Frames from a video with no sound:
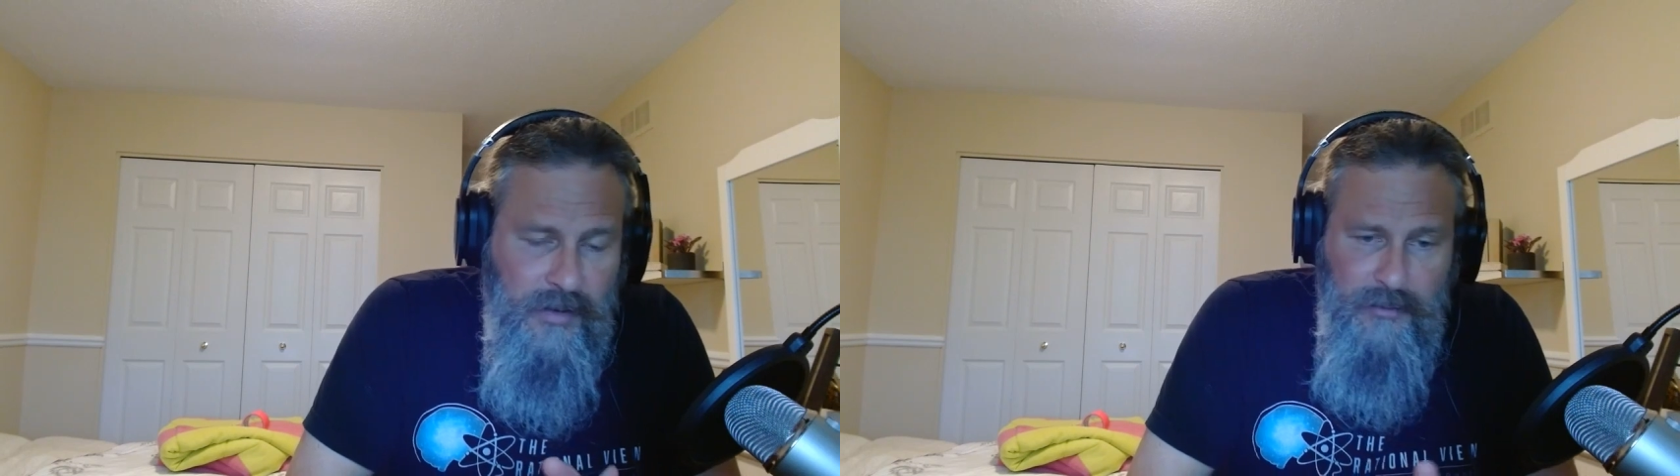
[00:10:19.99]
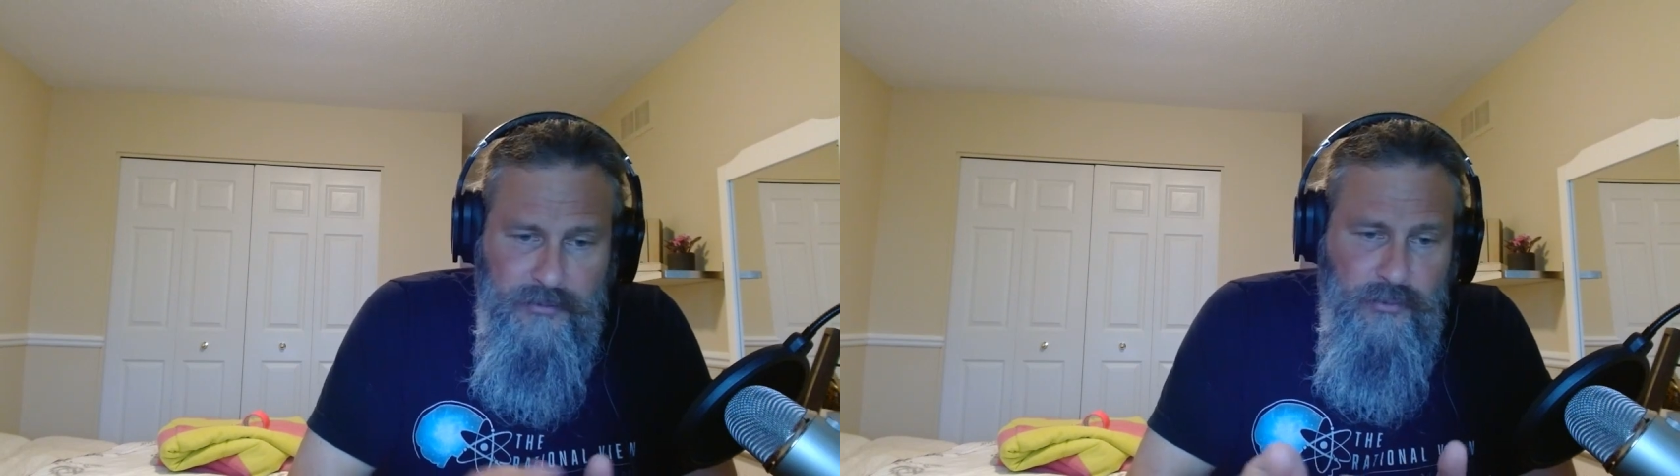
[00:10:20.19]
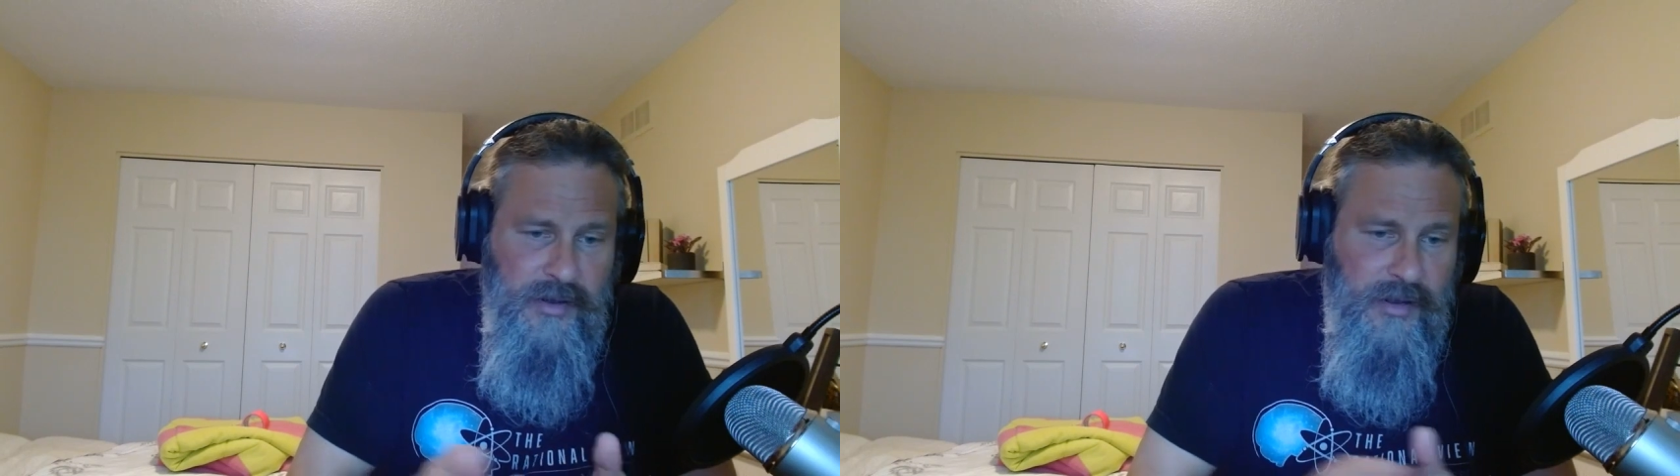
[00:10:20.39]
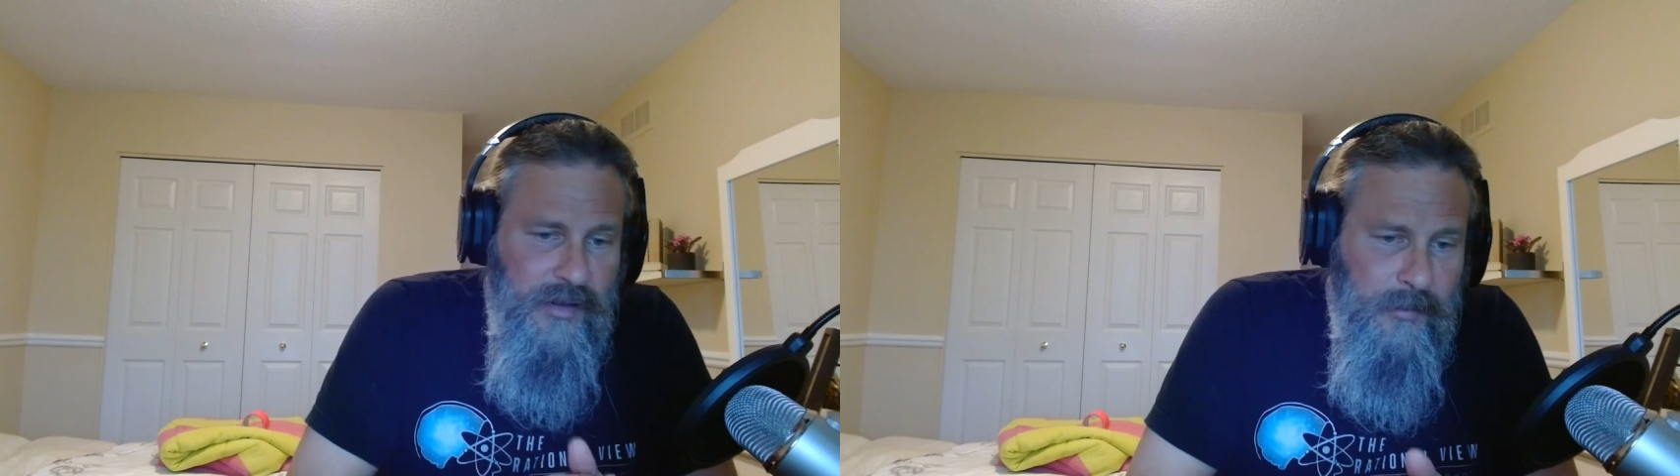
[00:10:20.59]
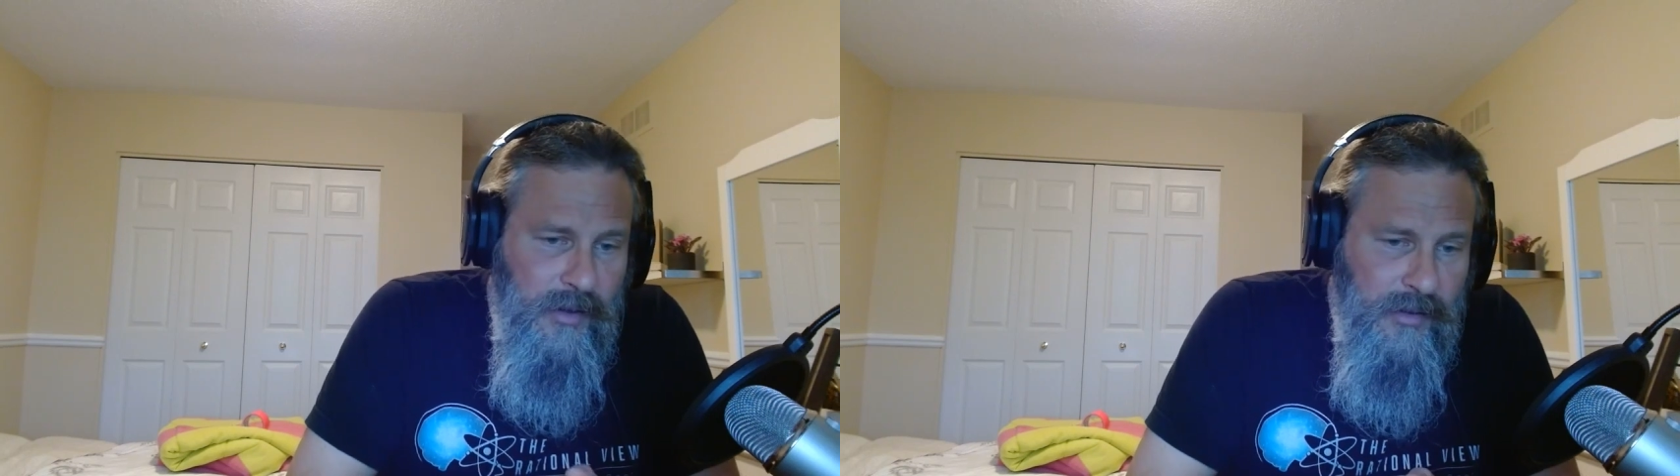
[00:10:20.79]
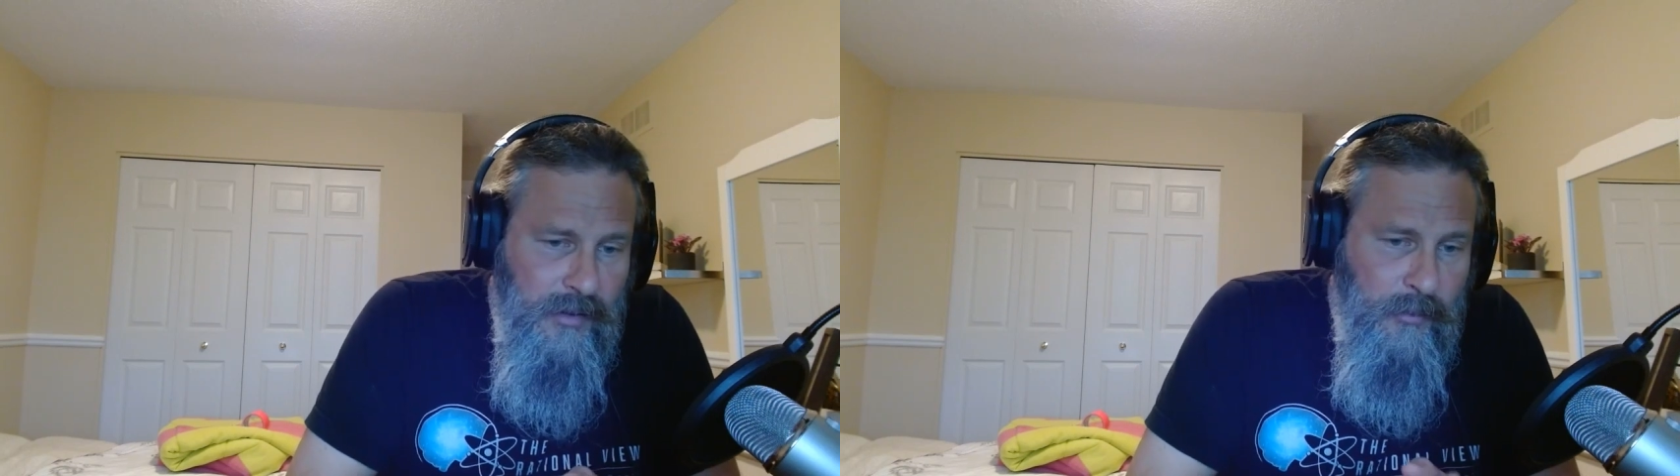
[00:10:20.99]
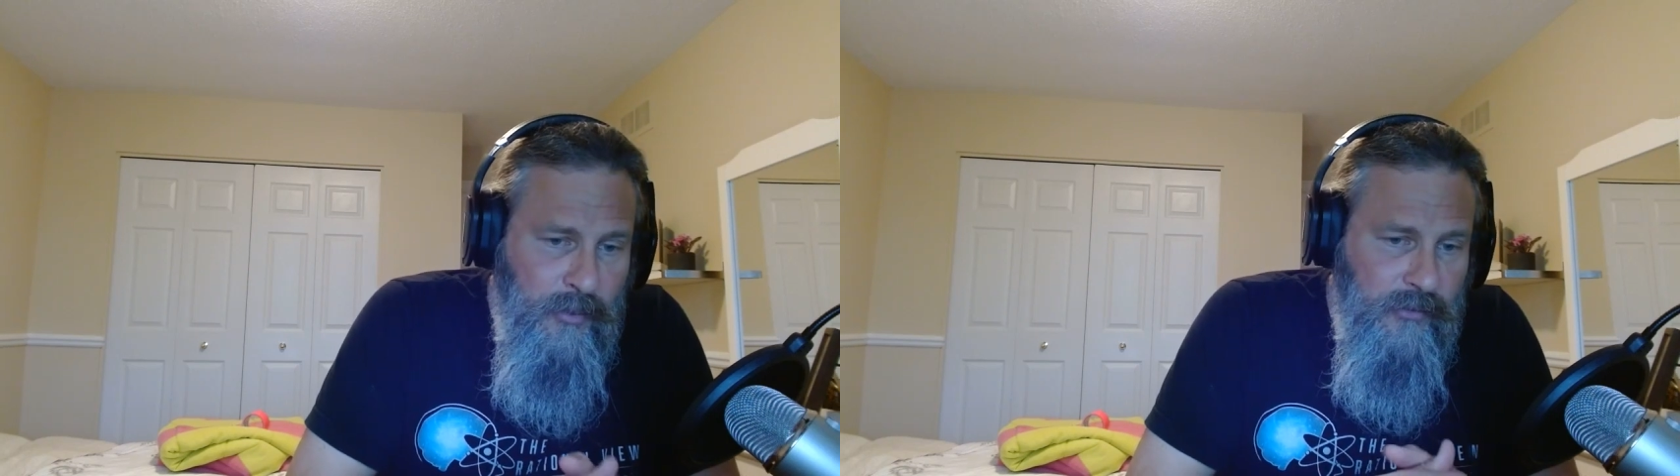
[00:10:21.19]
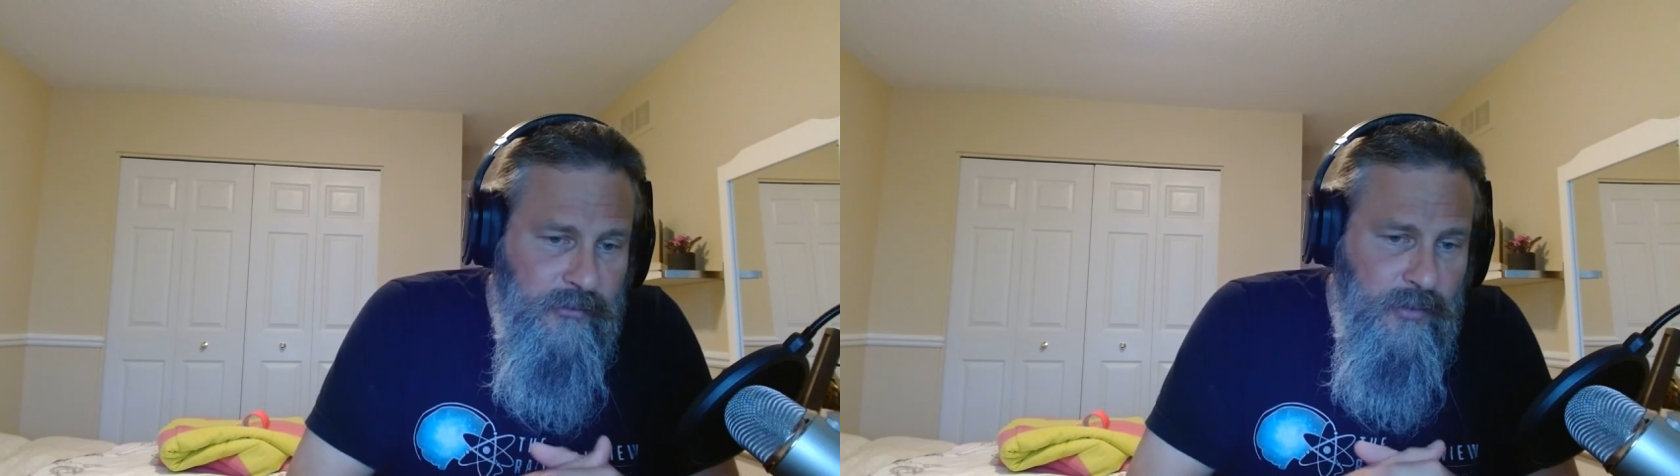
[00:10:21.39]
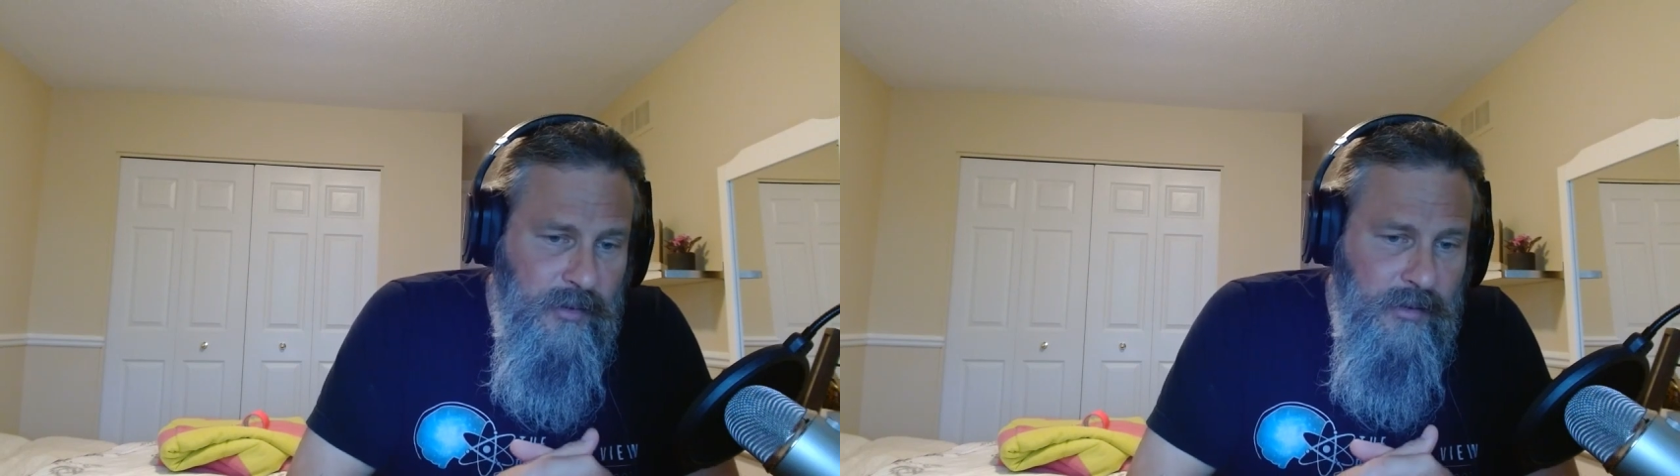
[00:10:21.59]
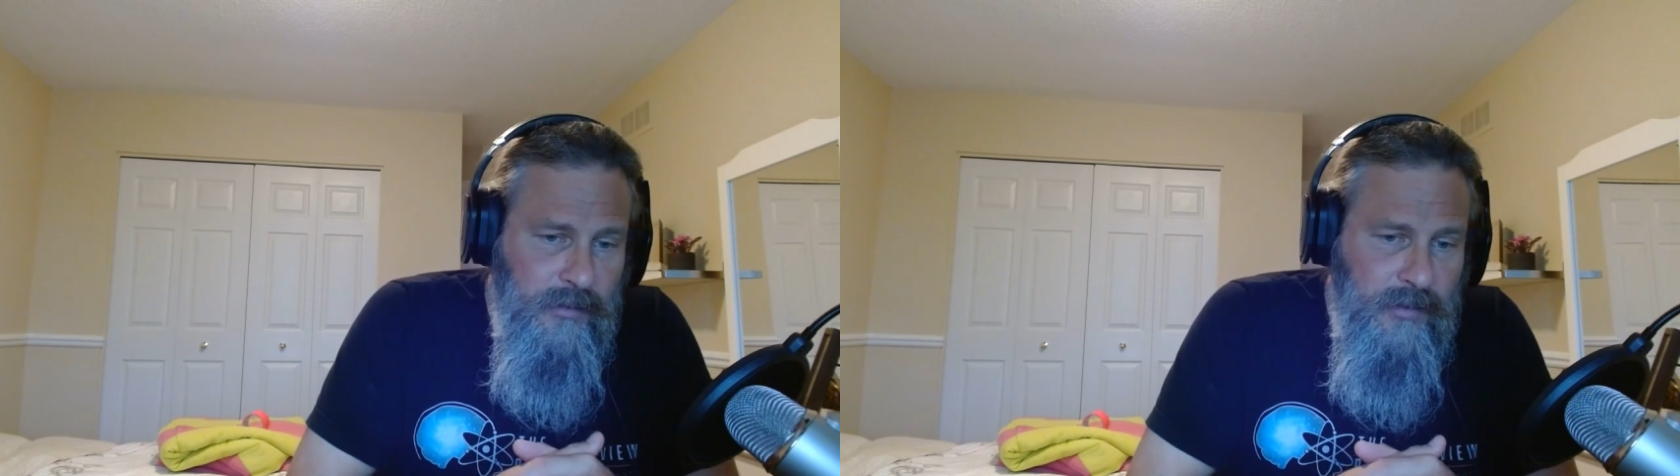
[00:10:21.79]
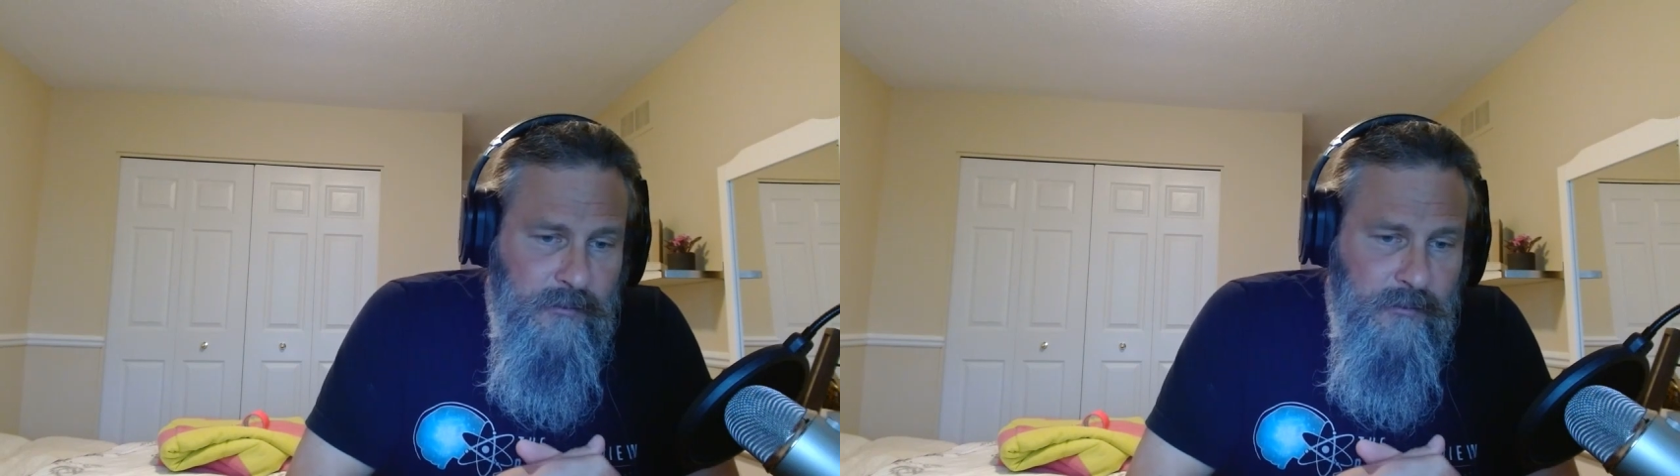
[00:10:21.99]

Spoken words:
I was reading a post from